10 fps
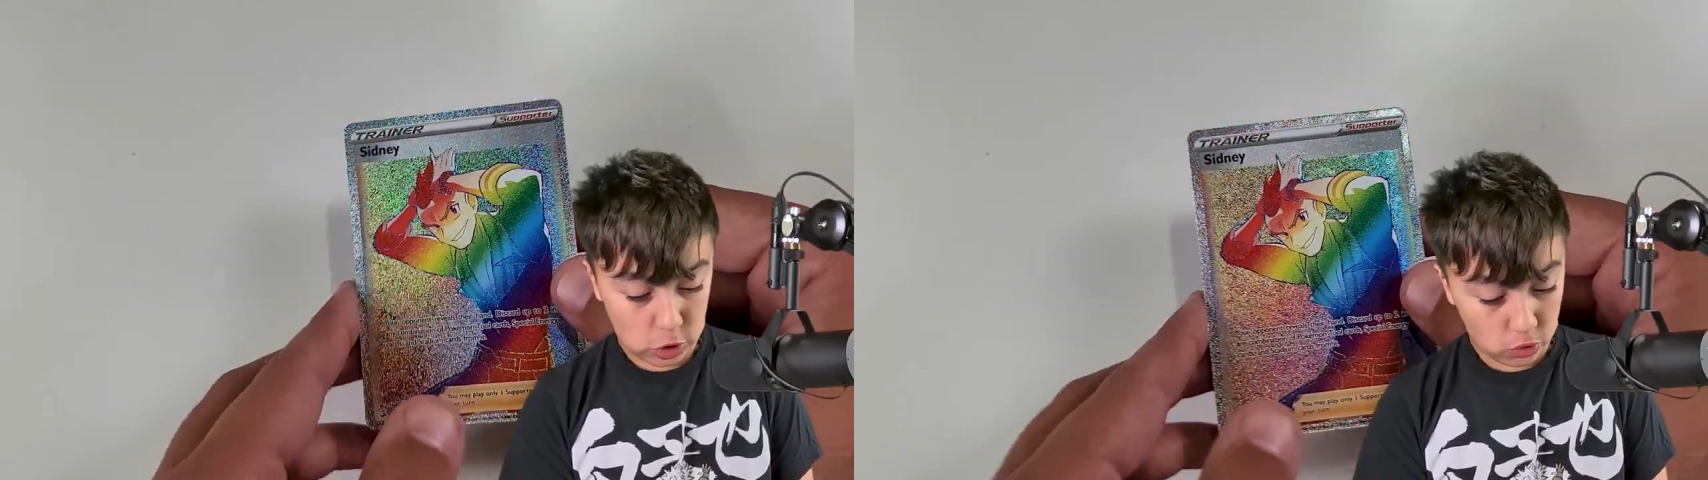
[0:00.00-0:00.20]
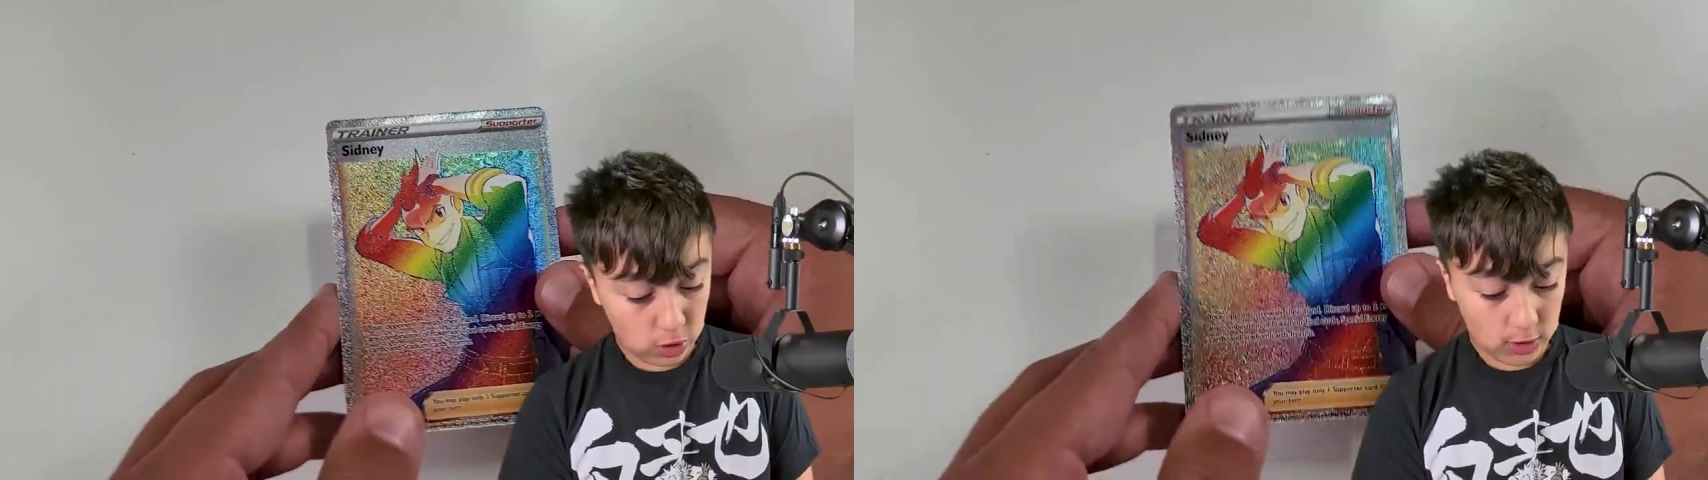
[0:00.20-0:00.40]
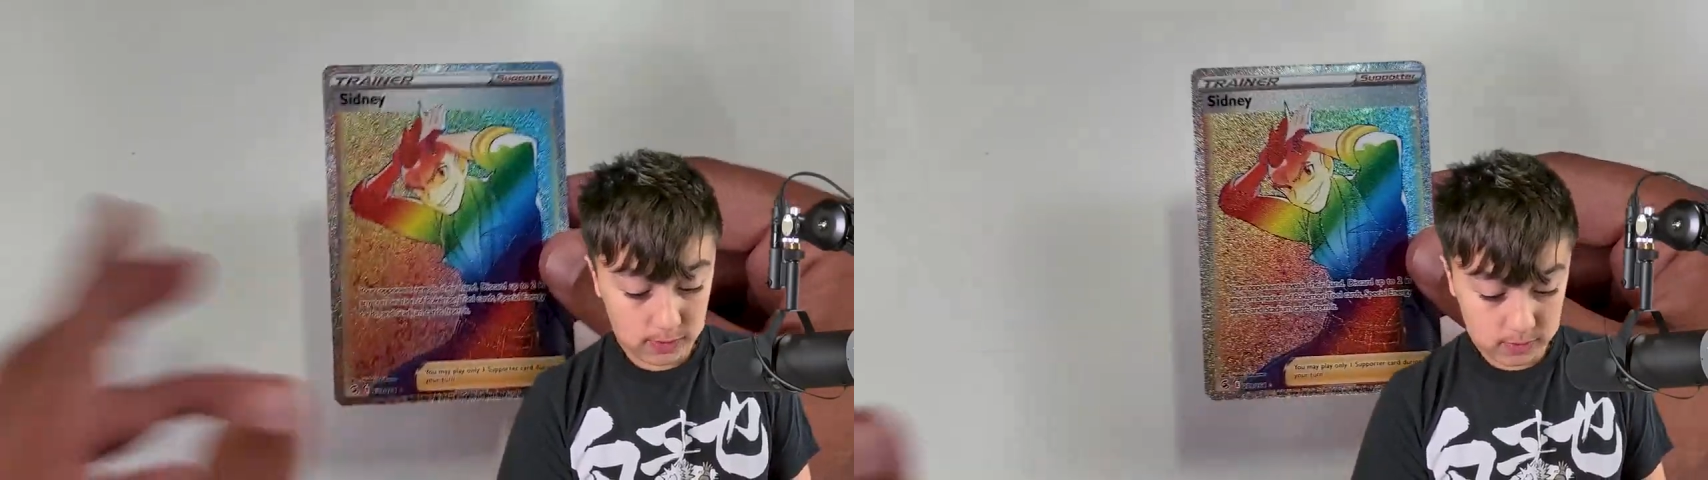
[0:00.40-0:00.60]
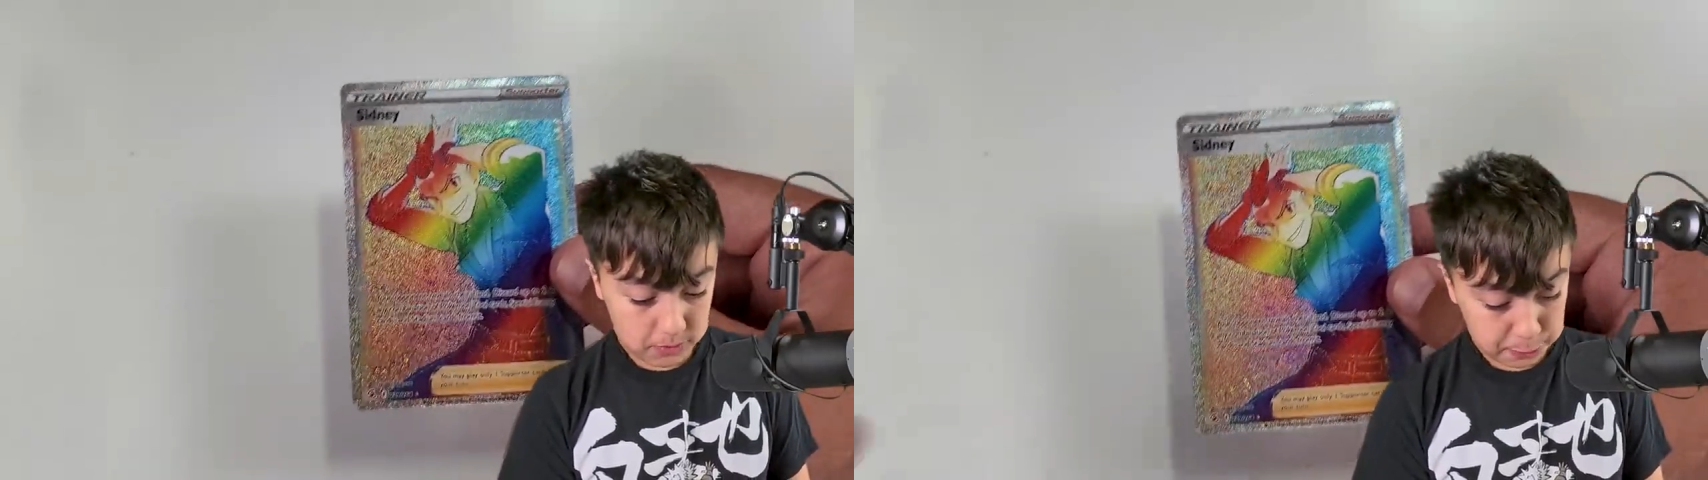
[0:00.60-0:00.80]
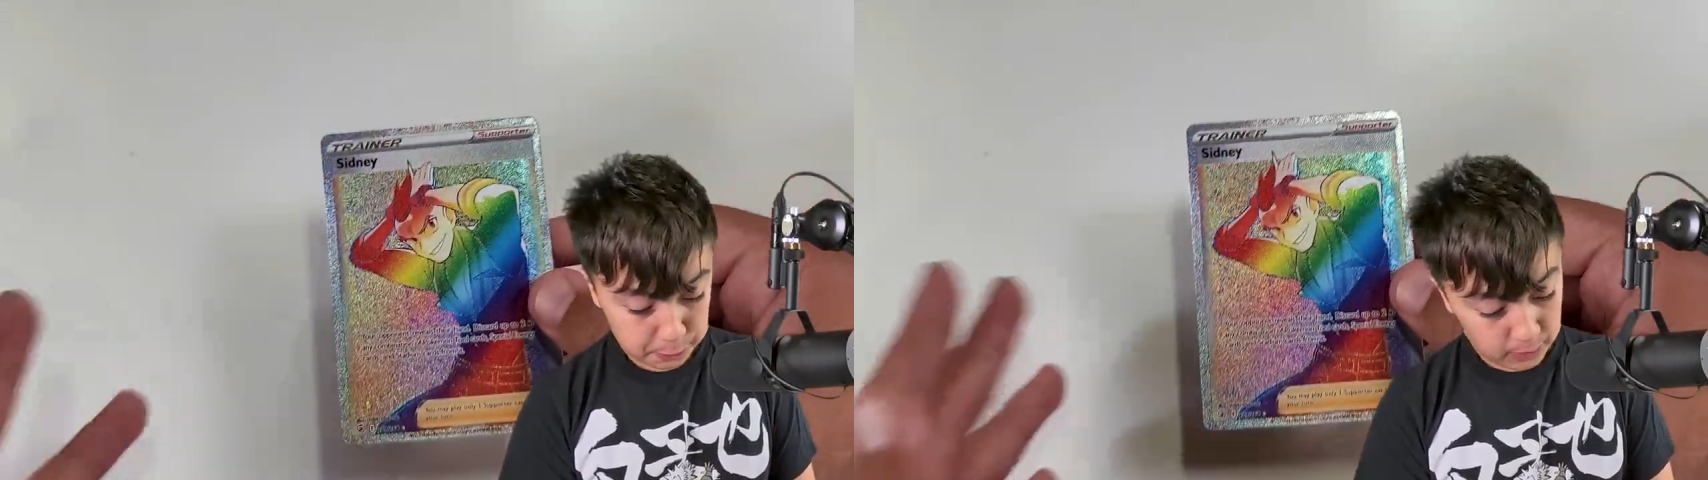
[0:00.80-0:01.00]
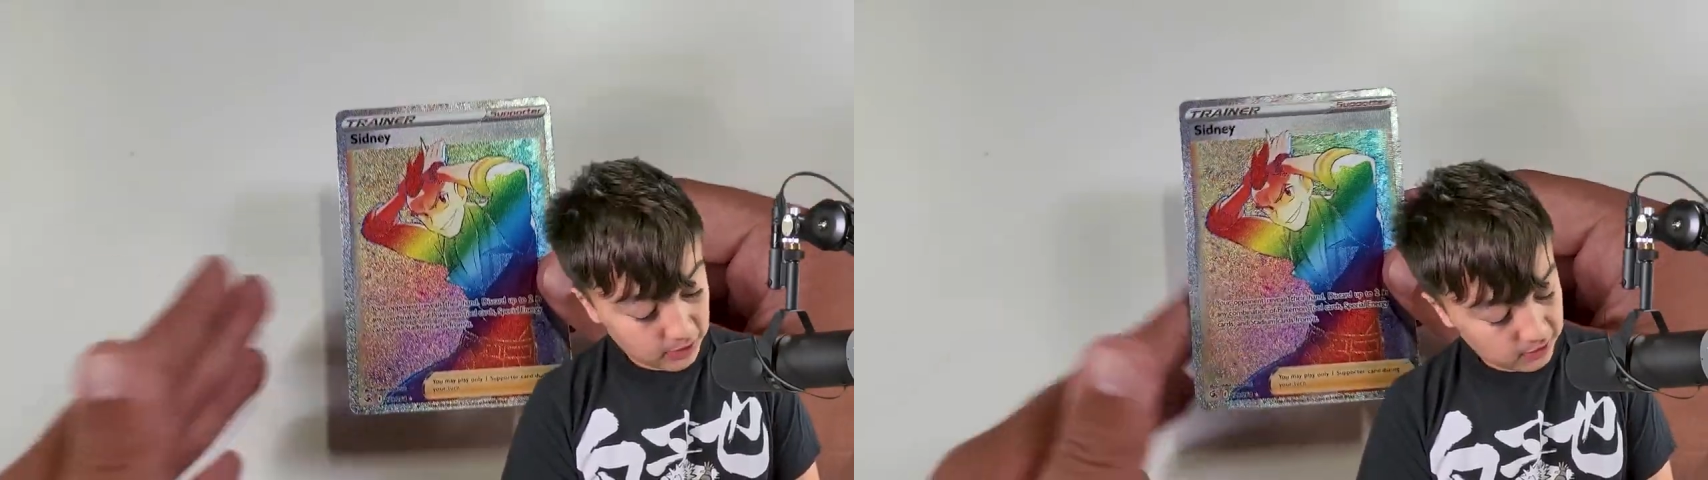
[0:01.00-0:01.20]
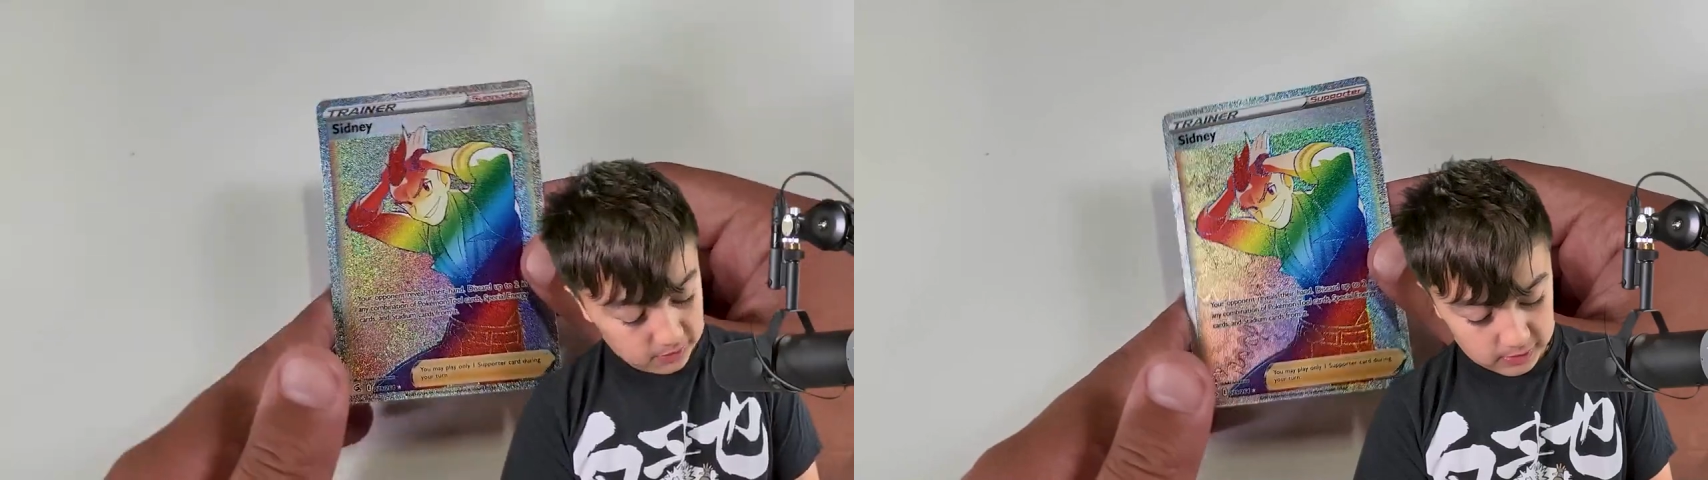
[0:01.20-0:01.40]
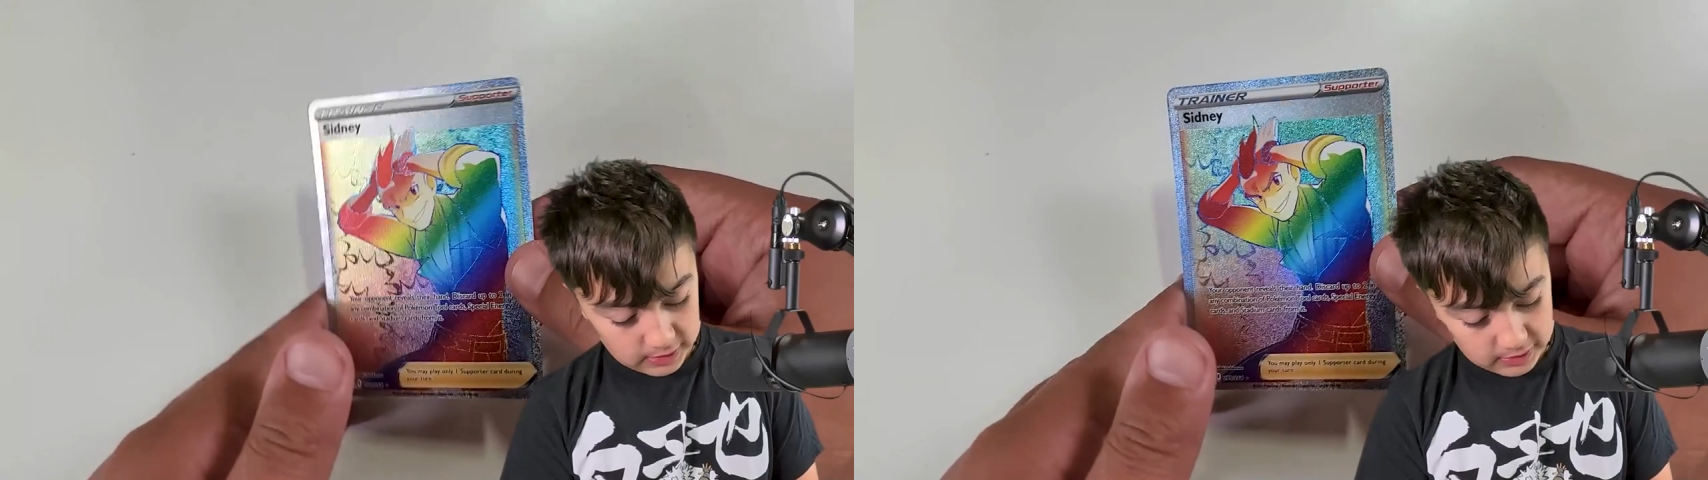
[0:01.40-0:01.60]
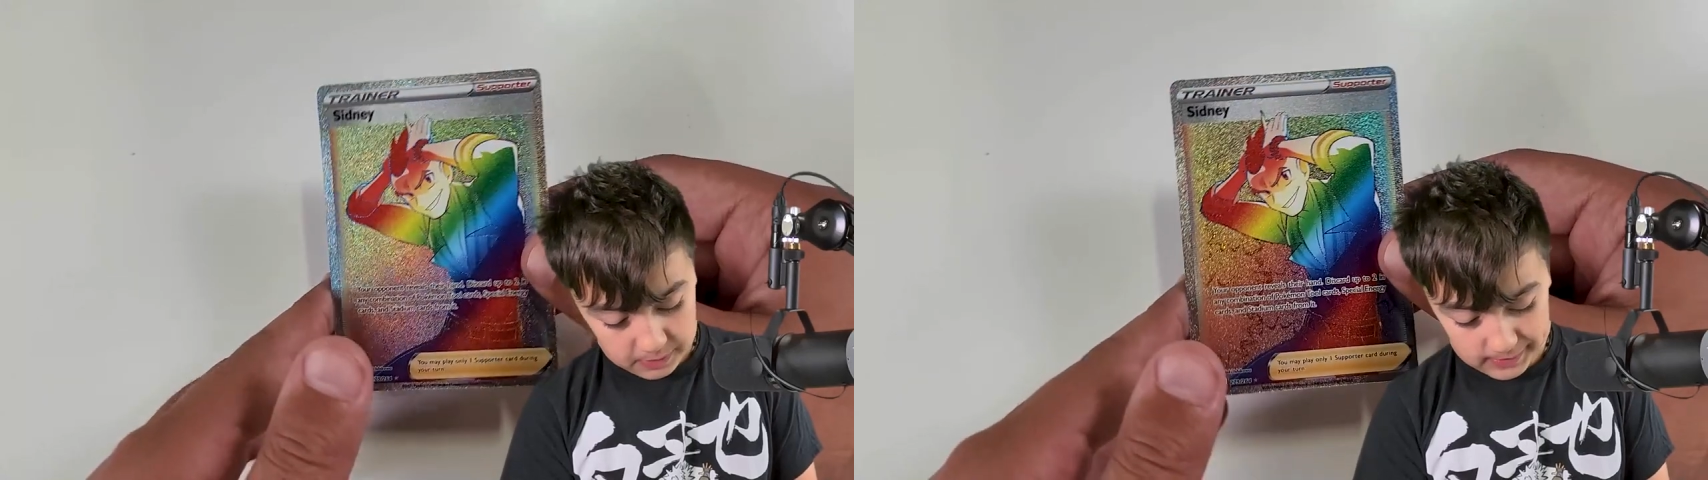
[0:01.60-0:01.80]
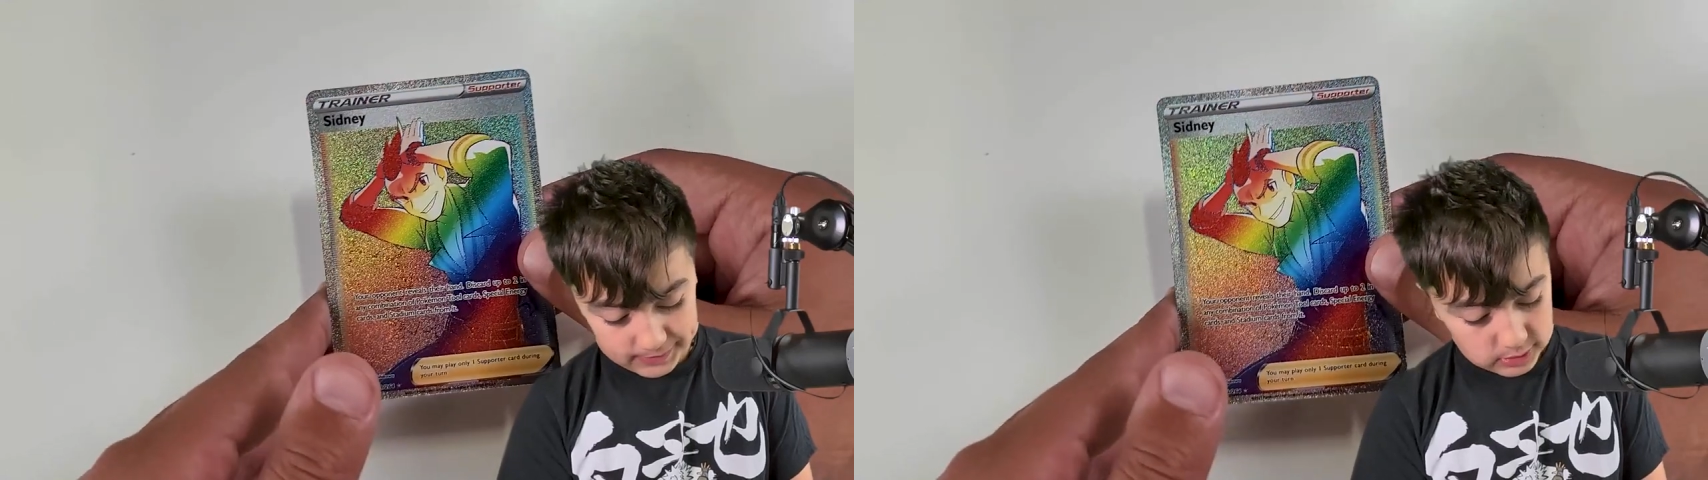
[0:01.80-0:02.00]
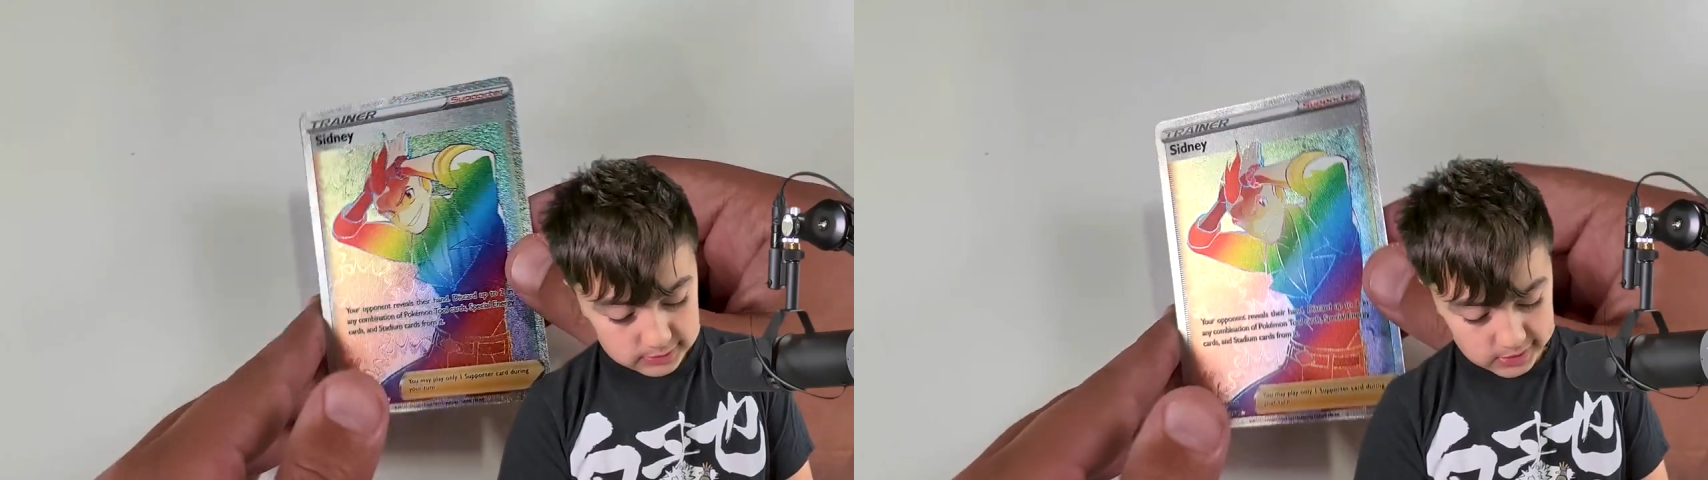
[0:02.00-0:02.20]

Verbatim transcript: Or when you lucky people